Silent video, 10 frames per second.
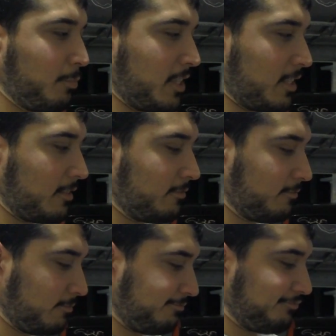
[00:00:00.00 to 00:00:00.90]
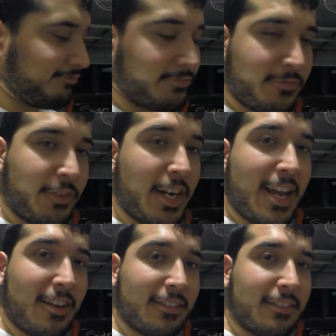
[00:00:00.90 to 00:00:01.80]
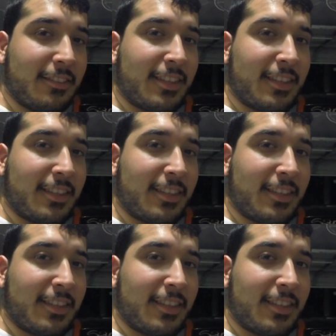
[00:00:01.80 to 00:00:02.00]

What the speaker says: But for now,